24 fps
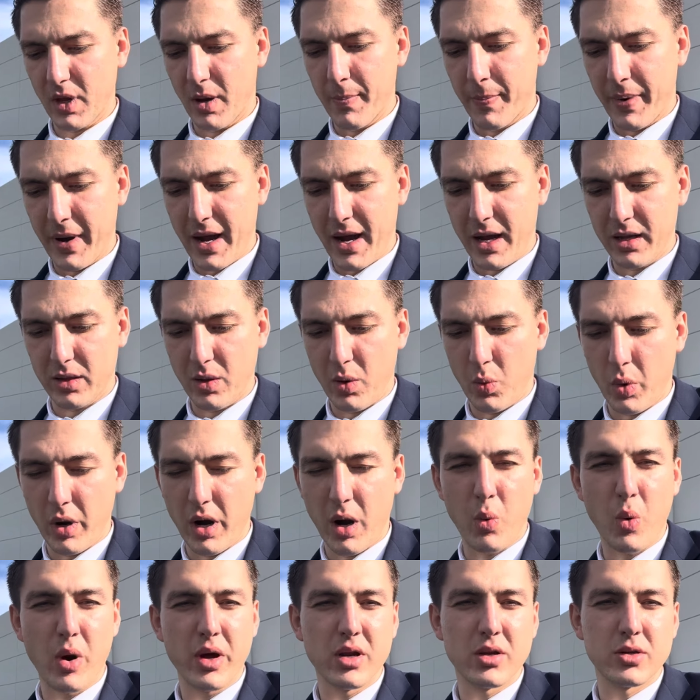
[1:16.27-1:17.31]
But what I
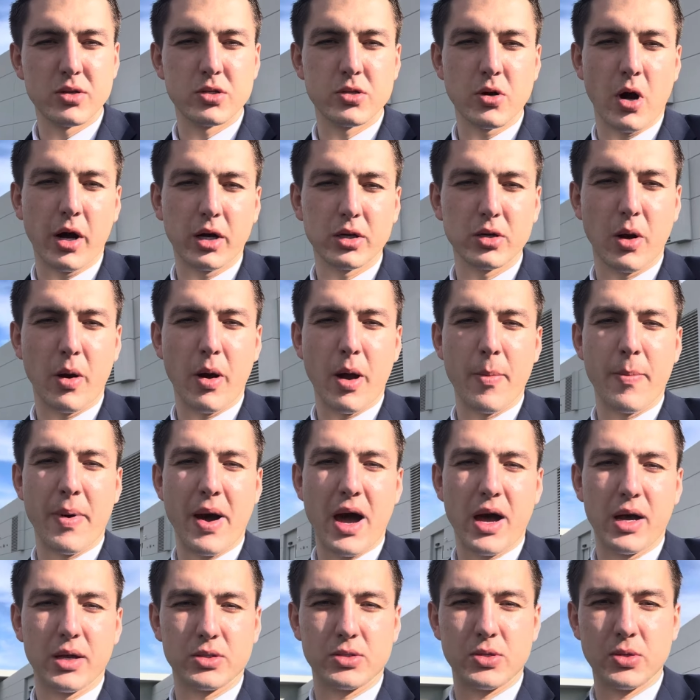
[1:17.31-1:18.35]
wanted to talk
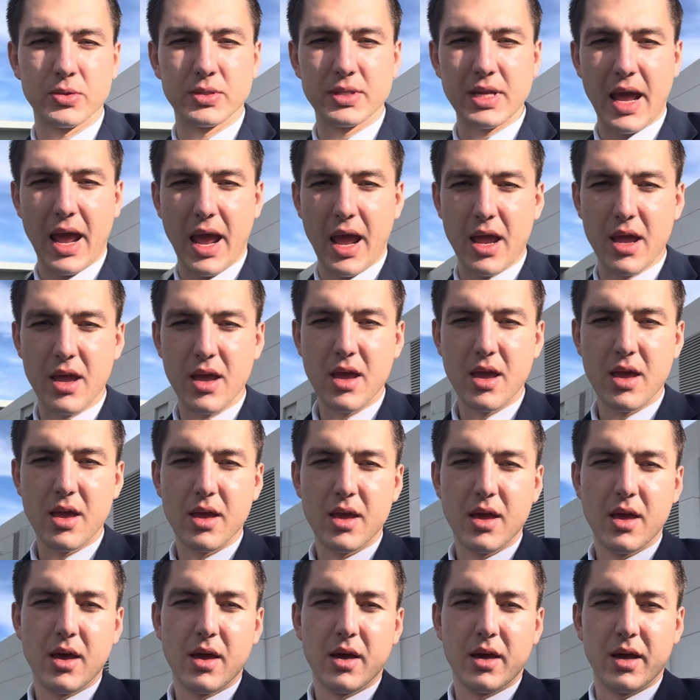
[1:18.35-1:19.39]
about today
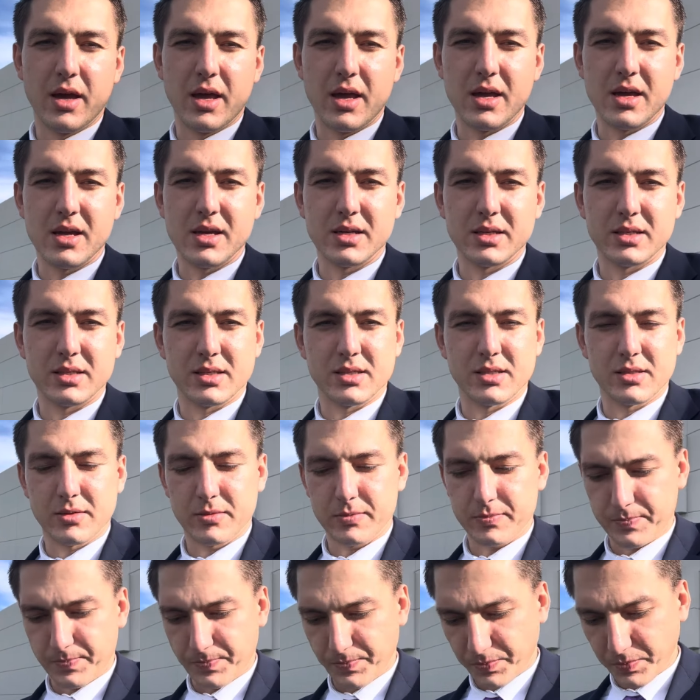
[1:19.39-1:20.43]
is
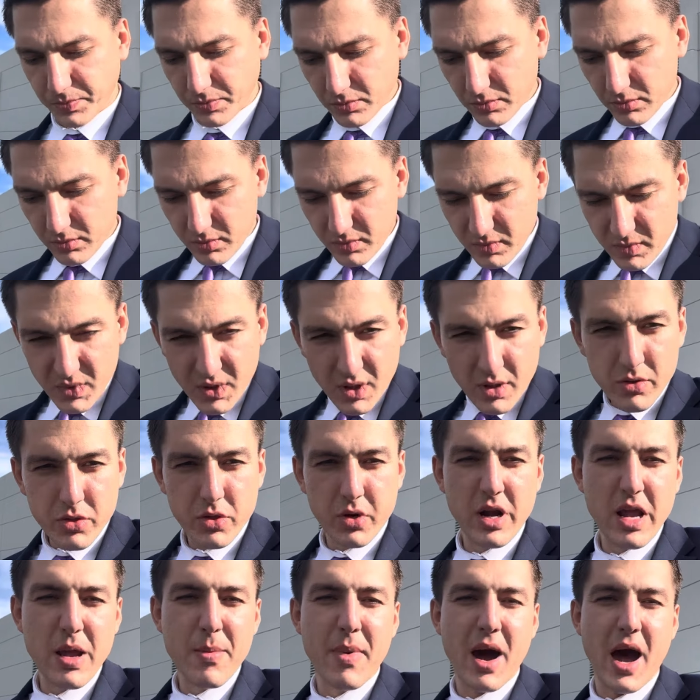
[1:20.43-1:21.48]

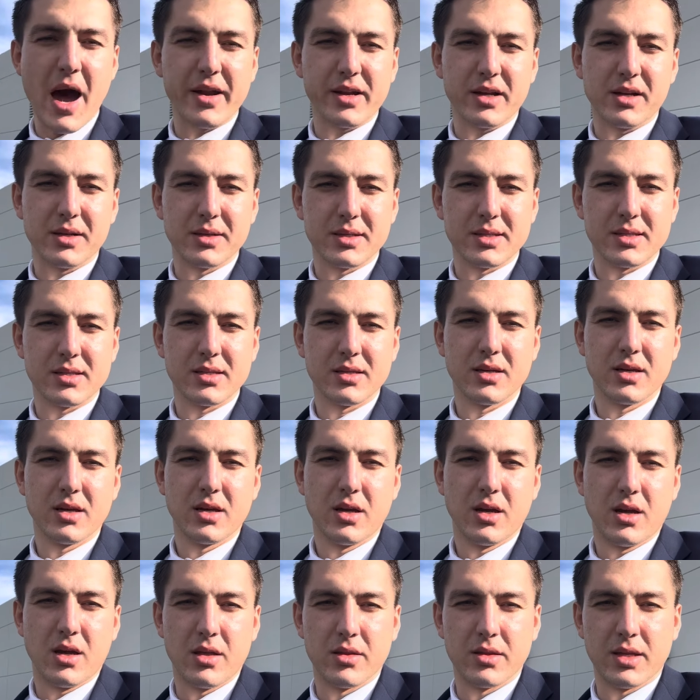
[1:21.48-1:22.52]
three models
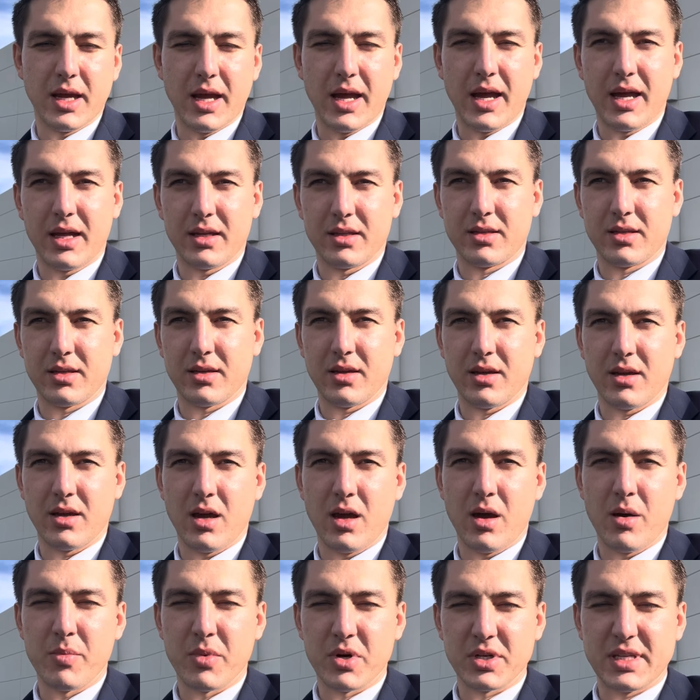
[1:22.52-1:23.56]
that
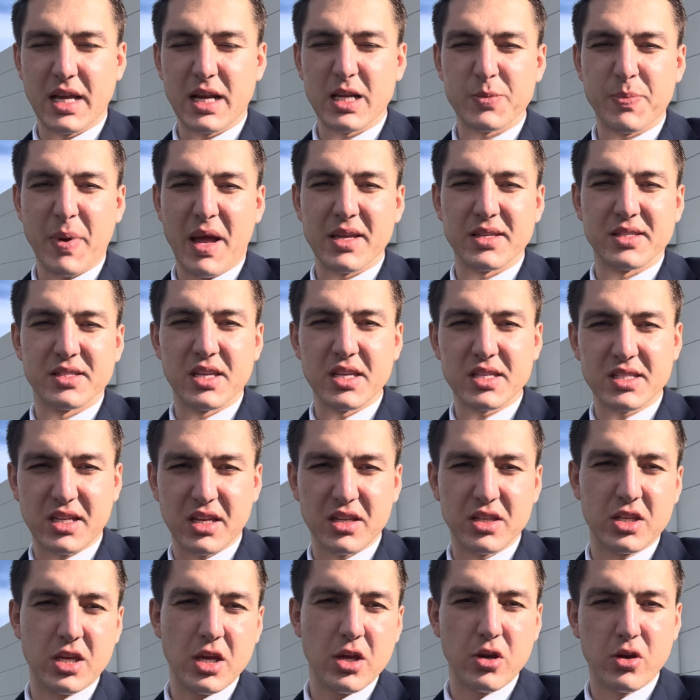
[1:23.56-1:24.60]
Mercedes-Benz
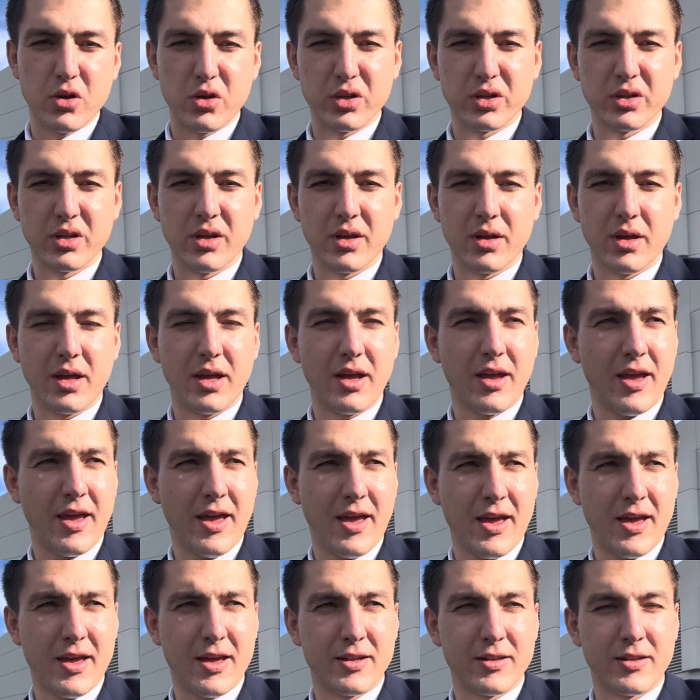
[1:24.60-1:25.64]
discontinued,
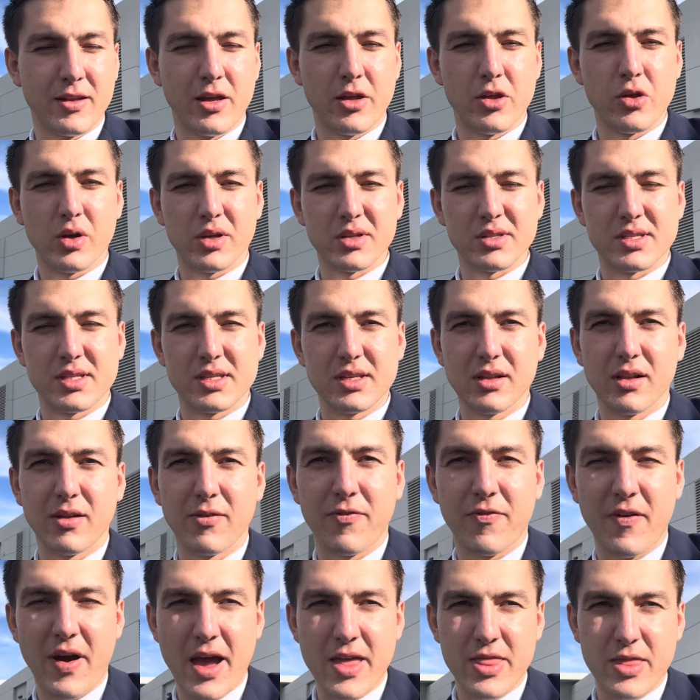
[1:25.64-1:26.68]
and you can still
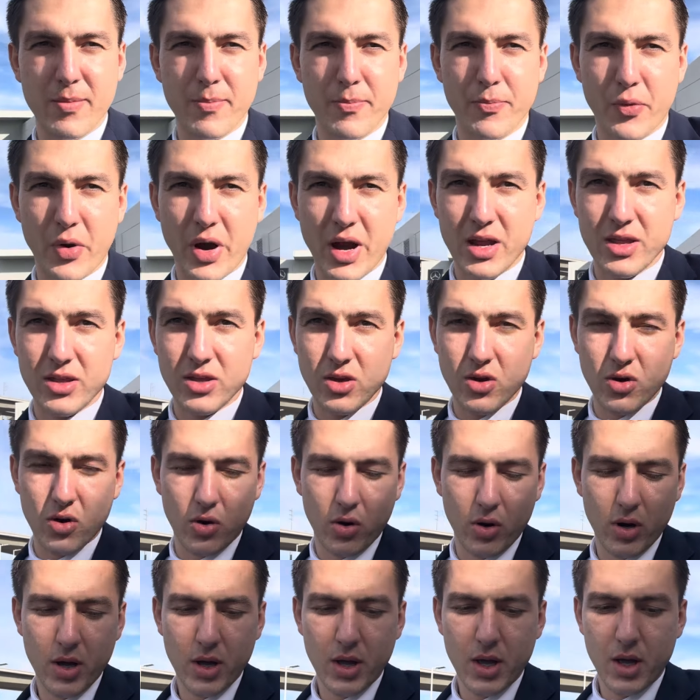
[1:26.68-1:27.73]
find them brand
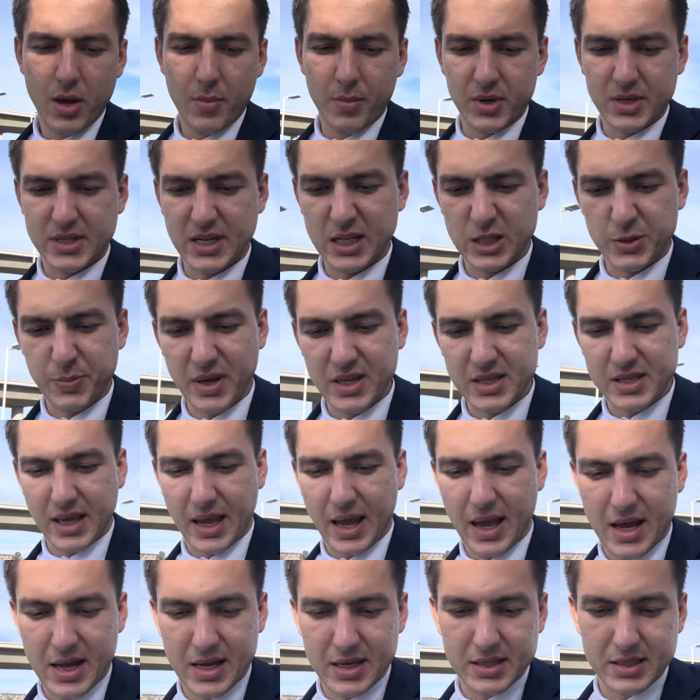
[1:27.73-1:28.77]
new. Mercedes-Benz
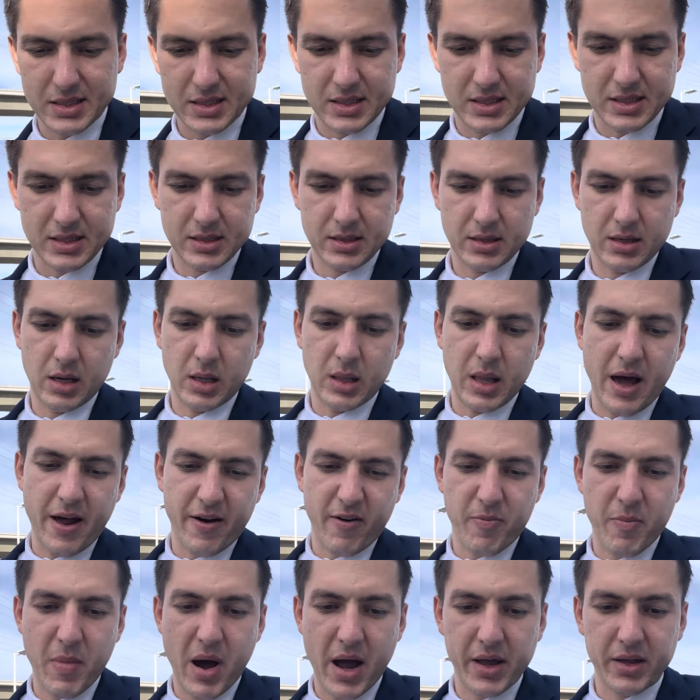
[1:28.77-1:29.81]
has a lot
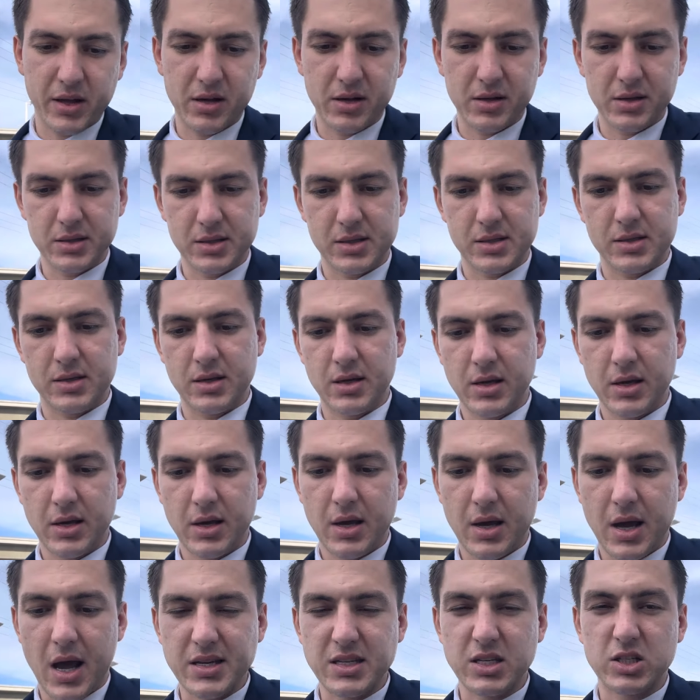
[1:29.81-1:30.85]
of models
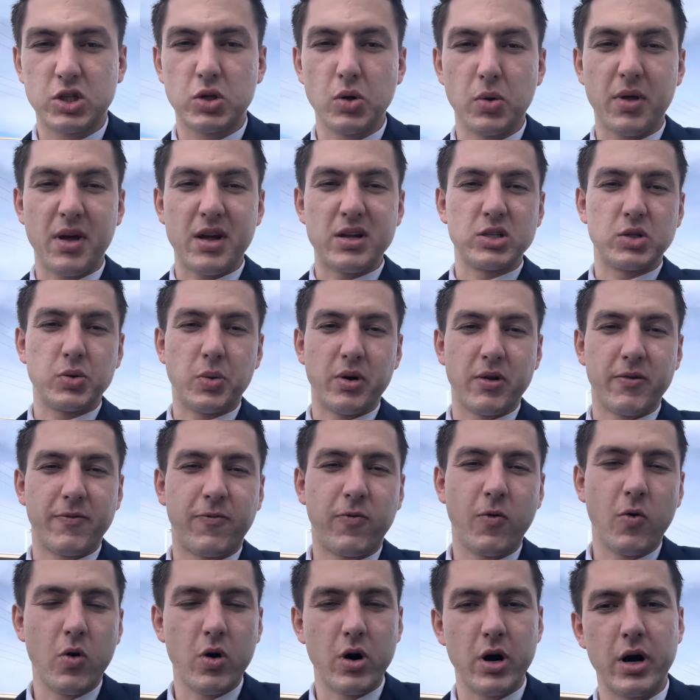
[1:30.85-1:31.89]
as a
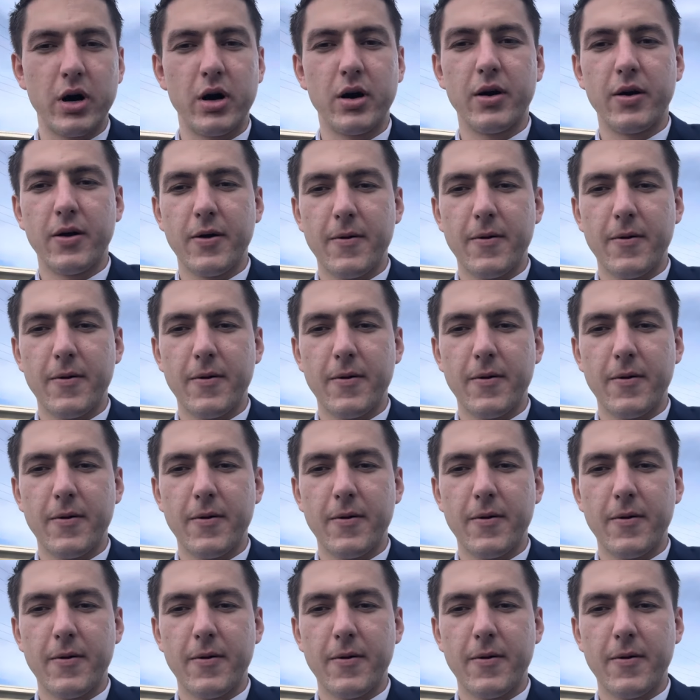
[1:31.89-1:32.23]
2024